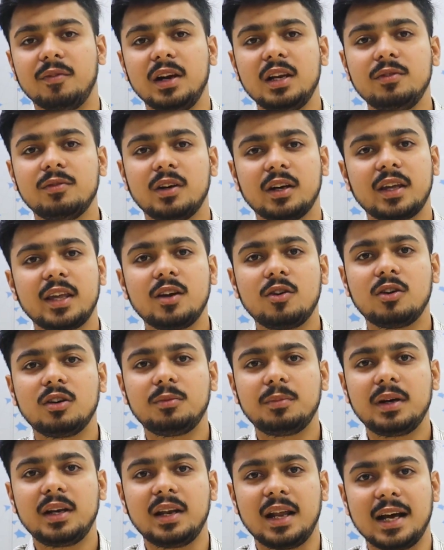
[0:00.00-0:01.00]
While working
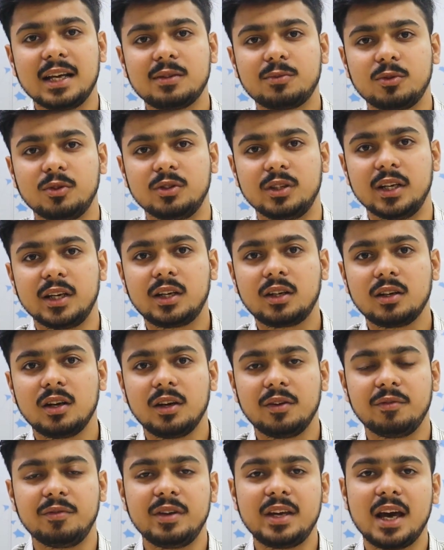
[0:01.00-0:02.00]
on my last project,
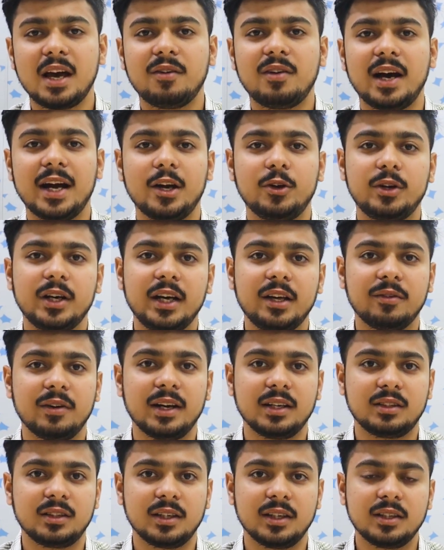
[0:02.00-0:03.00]
we have IoT
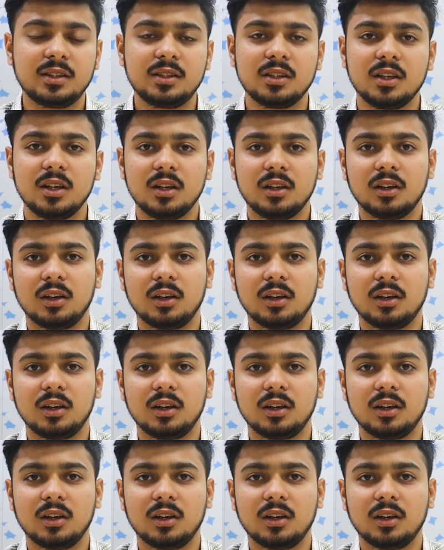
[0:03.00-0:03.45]
devices